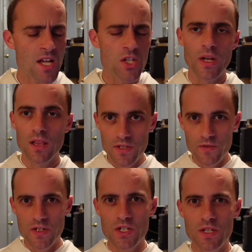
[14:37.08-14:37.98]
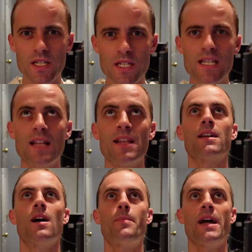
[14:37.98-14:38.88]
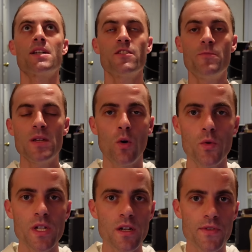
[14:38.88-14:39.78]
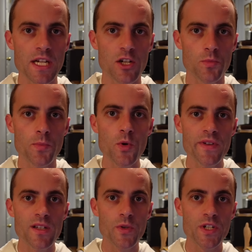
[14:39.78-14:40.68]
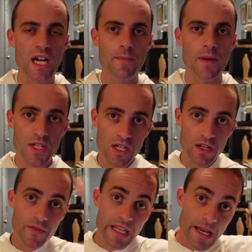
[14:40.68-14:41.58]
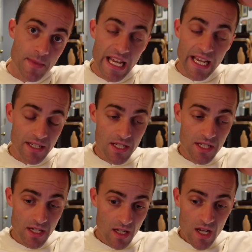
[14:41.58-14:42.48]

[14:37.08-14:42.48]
So I love this vision because it's not like a passive beholding of a terrible movie in which I myself am the antagonist,